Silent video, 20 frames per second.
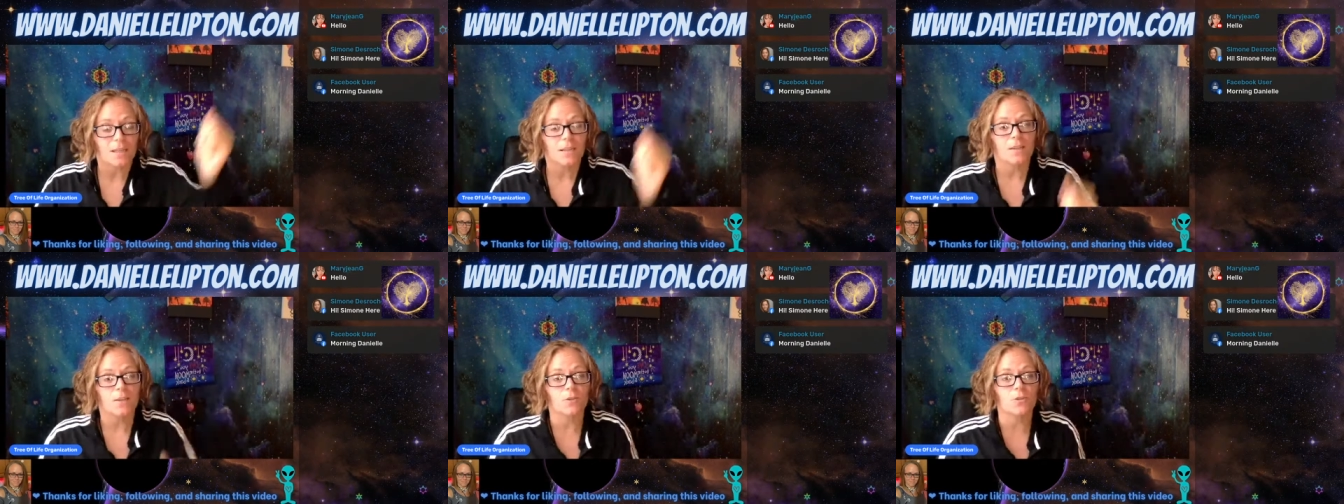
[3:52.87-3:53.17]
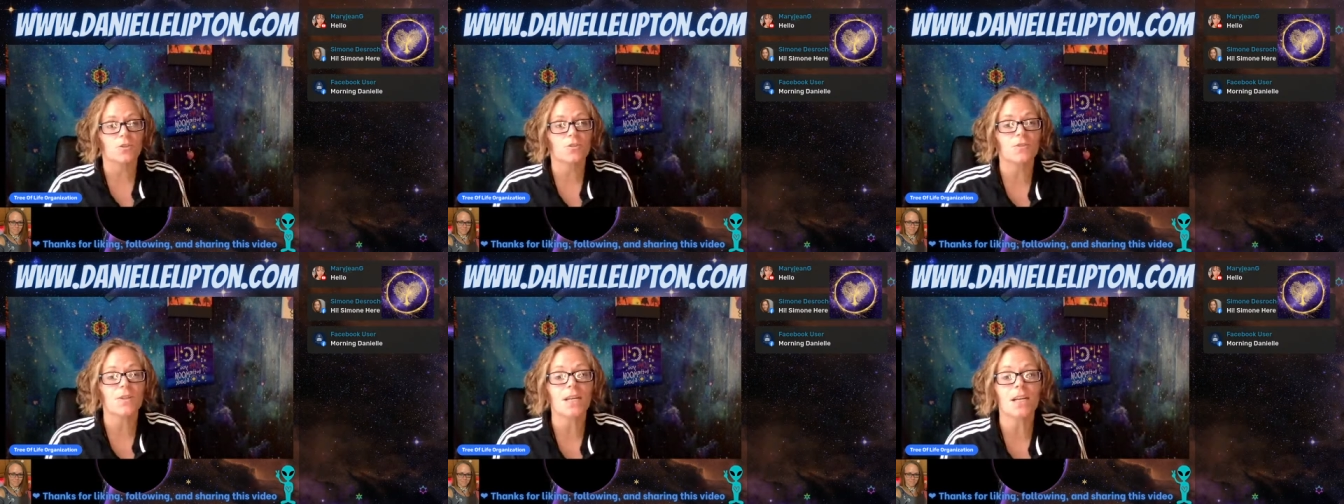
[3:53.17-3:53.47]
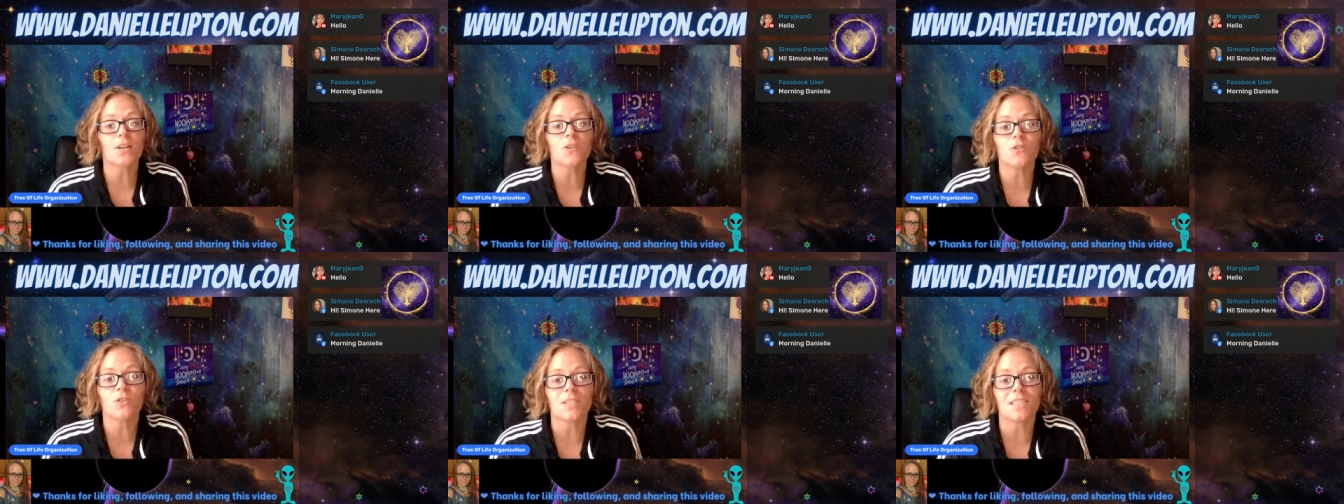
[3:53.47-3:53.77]
There's
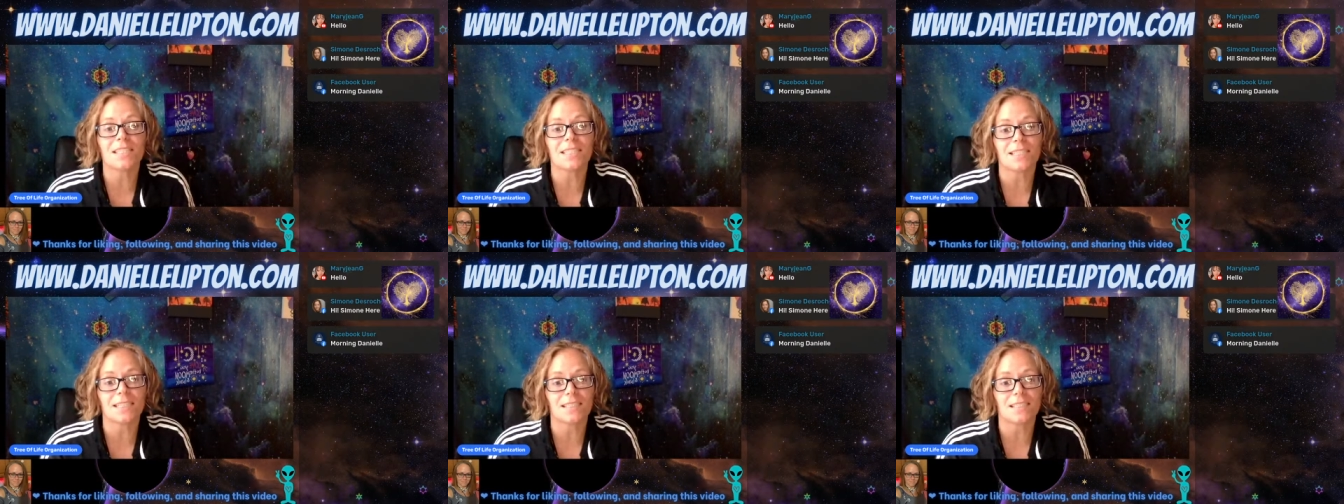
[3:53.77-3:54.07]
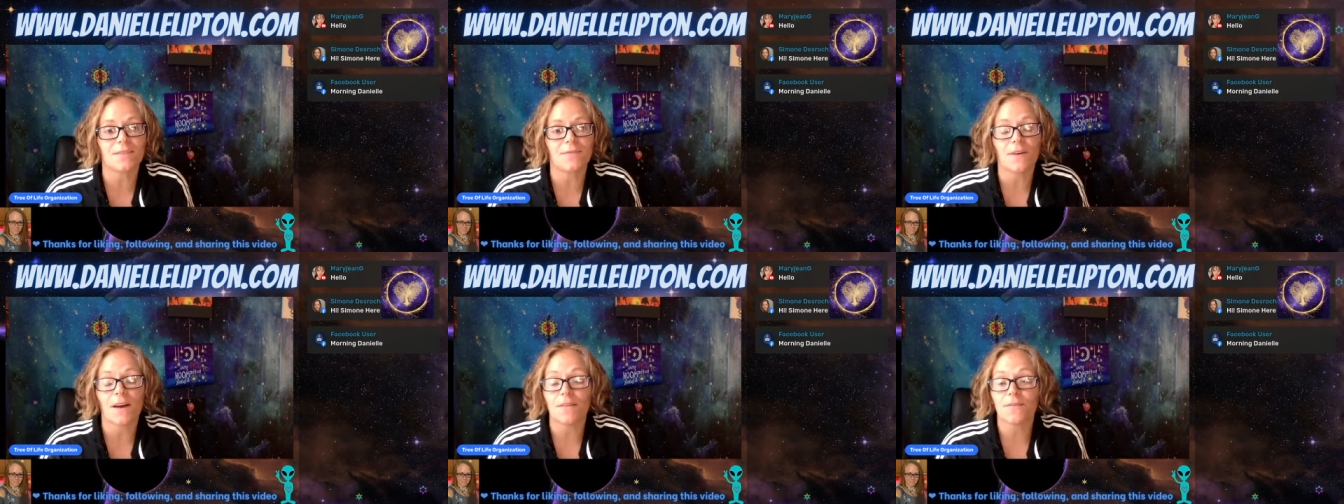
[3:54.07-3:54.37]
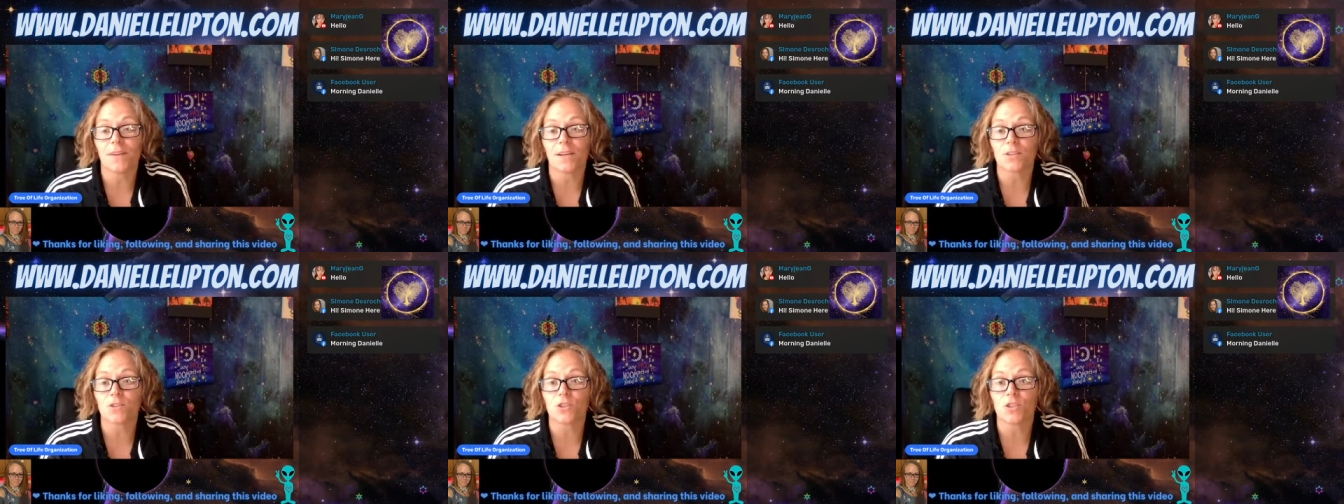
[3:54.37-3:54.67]

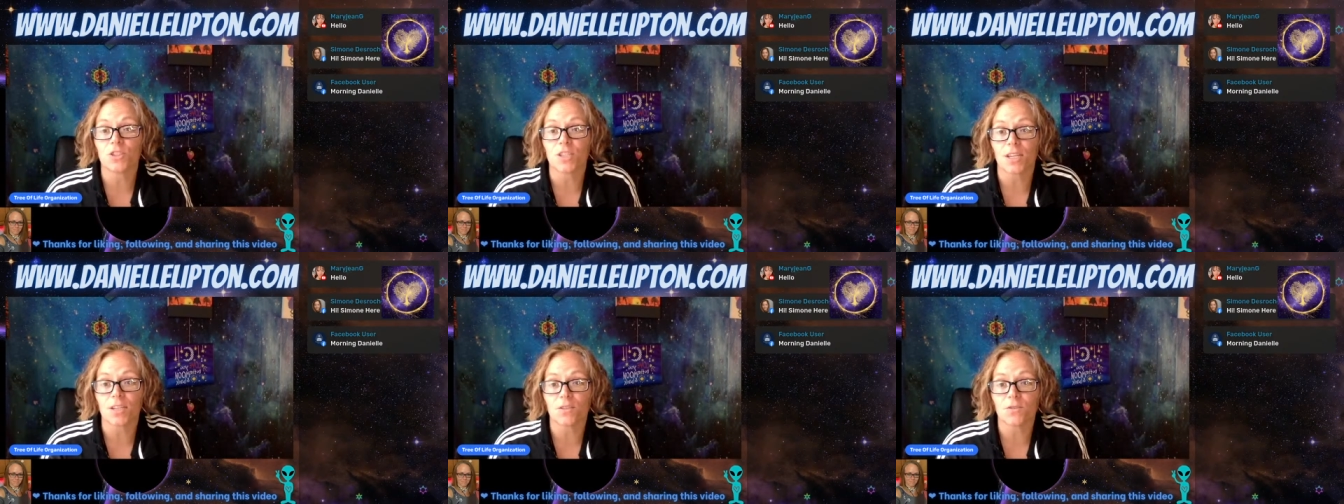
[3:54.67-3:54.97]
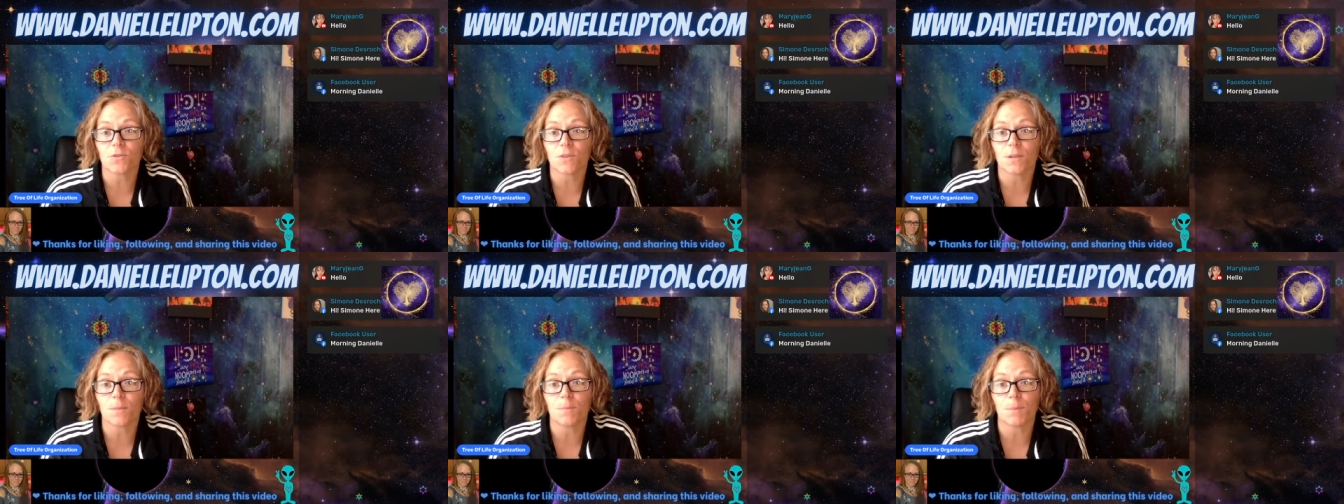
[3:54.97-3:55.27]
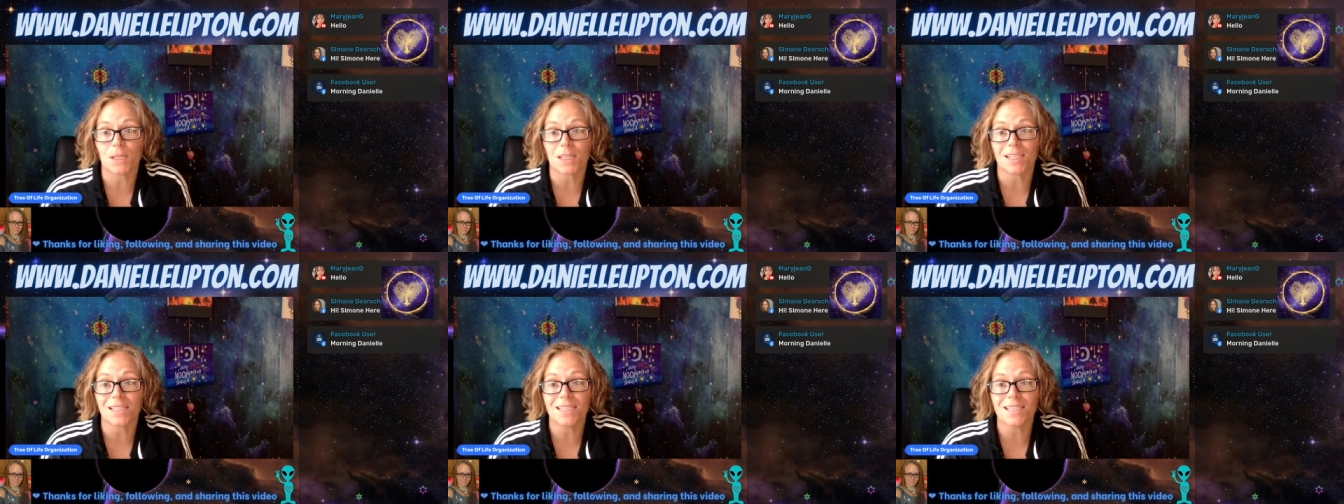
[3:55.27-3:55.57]
365 extrasensory
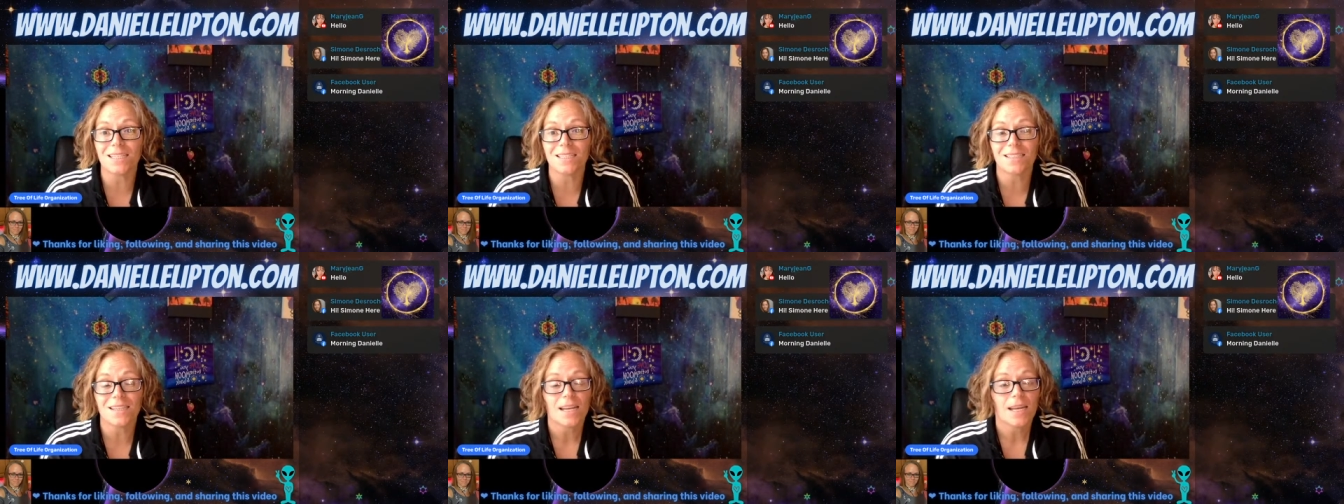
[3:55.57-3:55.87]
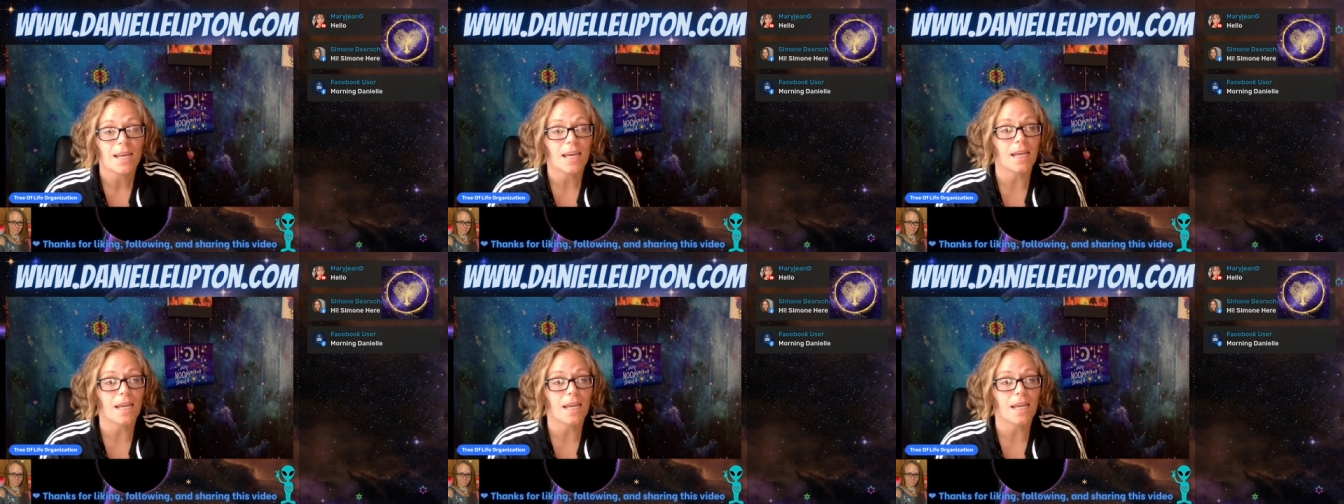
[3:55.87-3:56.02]
abilities